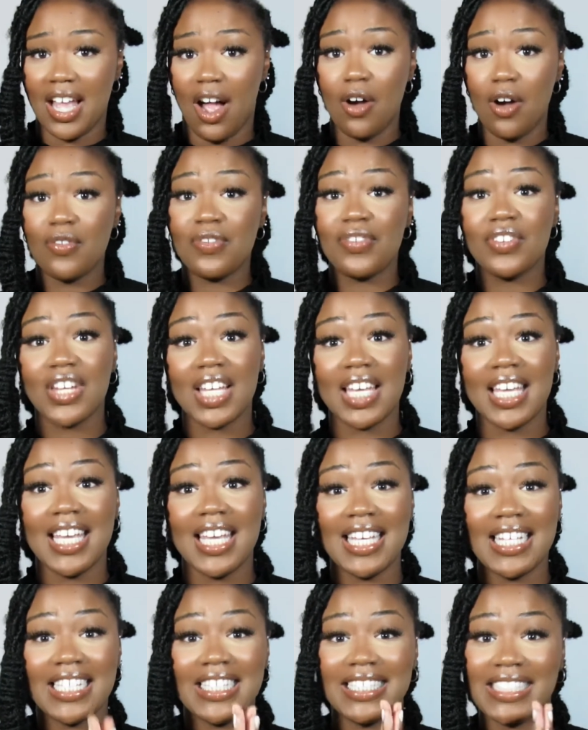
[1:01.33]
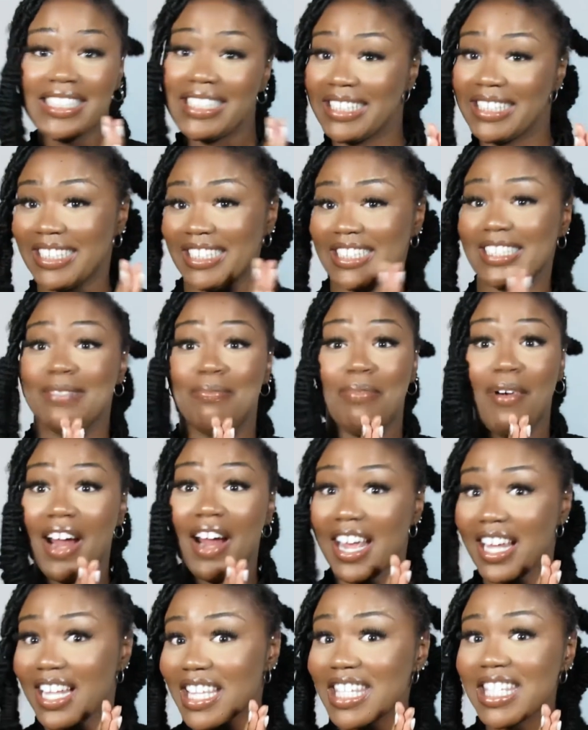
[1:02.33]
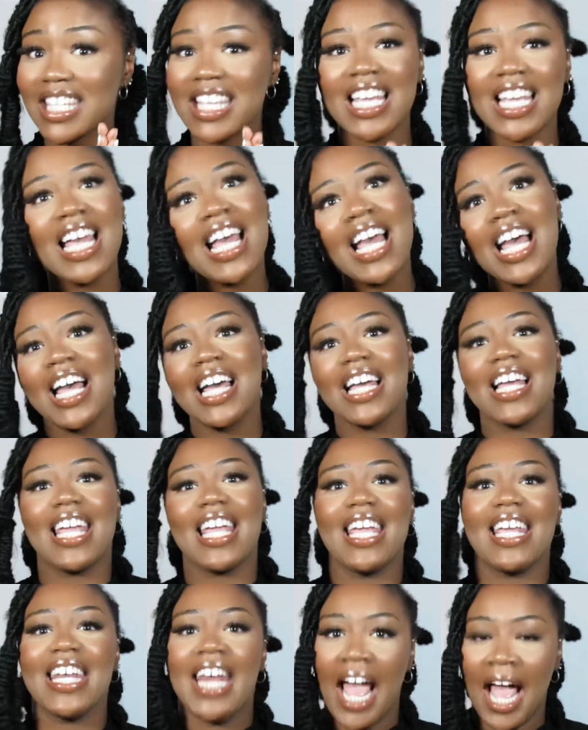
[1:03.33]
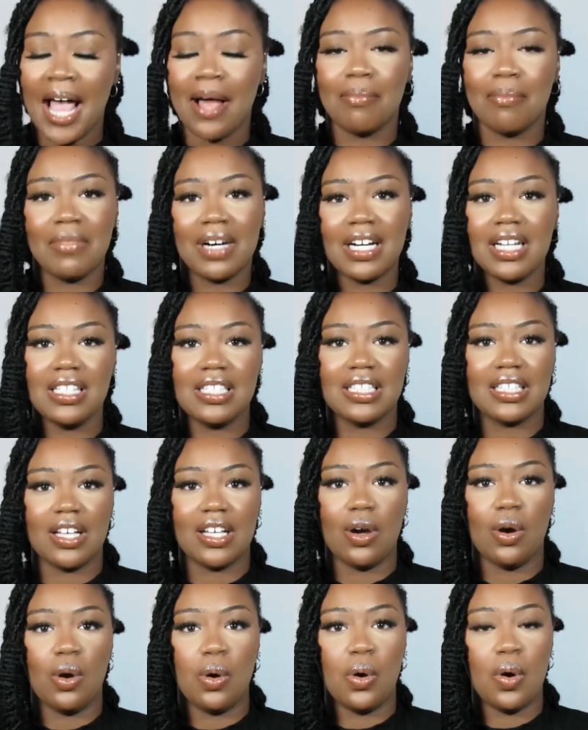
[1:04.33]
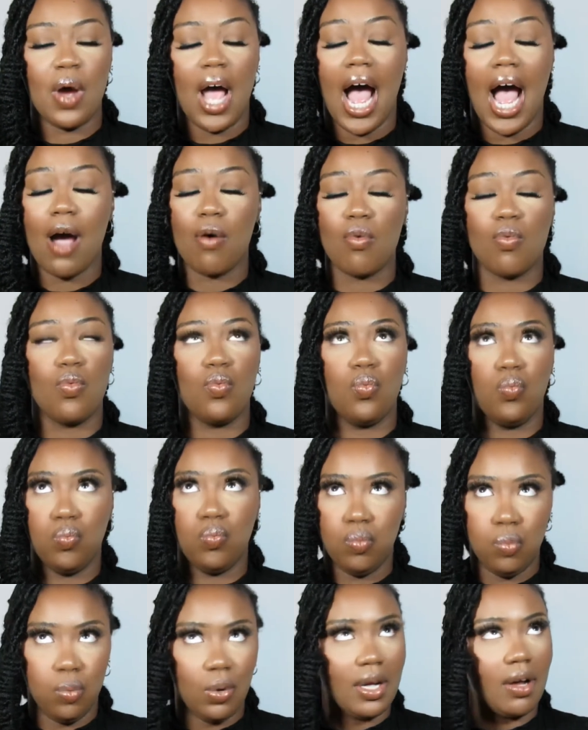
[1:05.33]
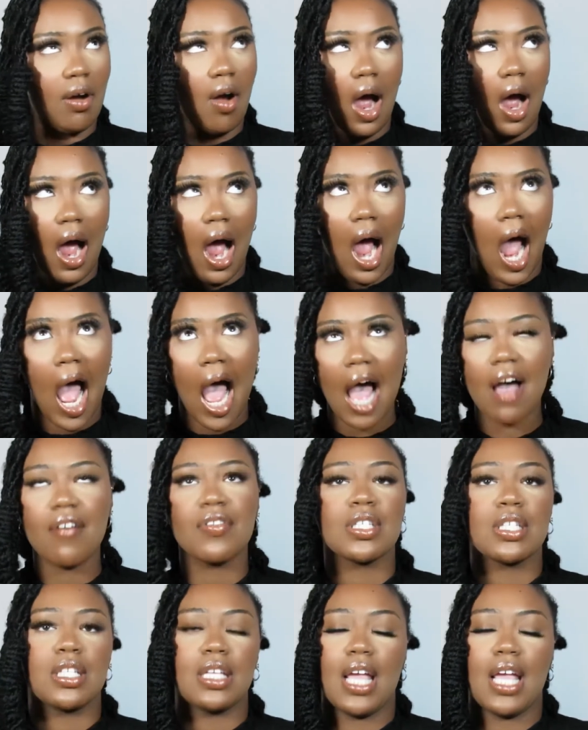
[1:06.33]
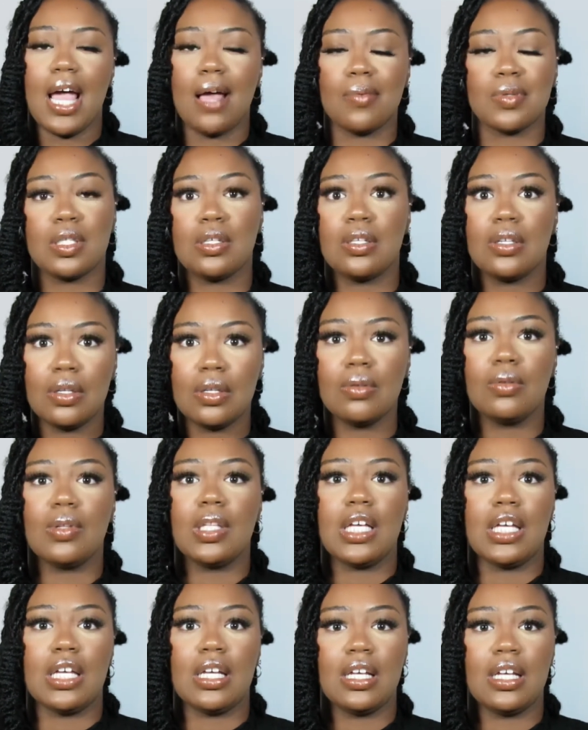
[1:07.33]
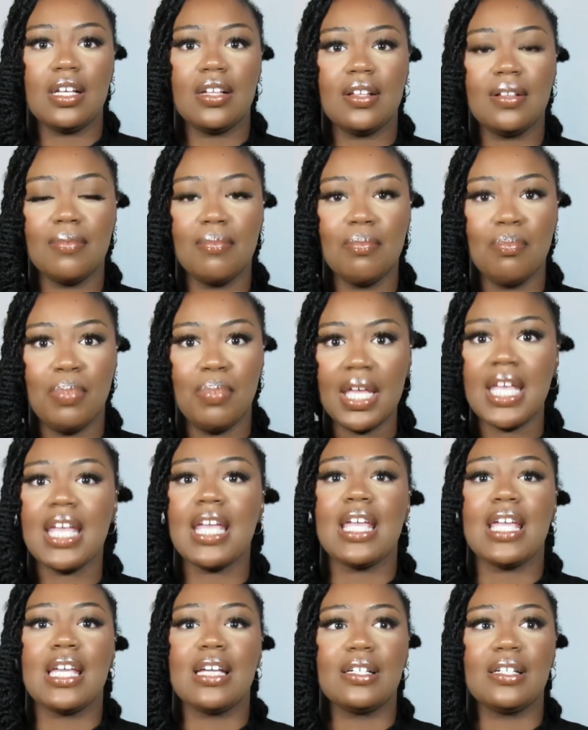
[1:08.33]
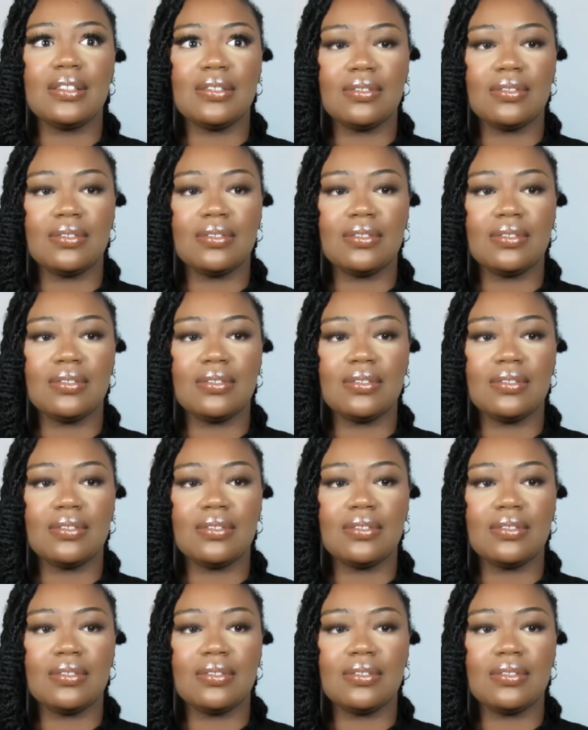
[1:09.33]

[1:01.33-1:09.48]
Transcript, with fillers: hopefully, prayers, in nine months. So I will obviously, absolutely be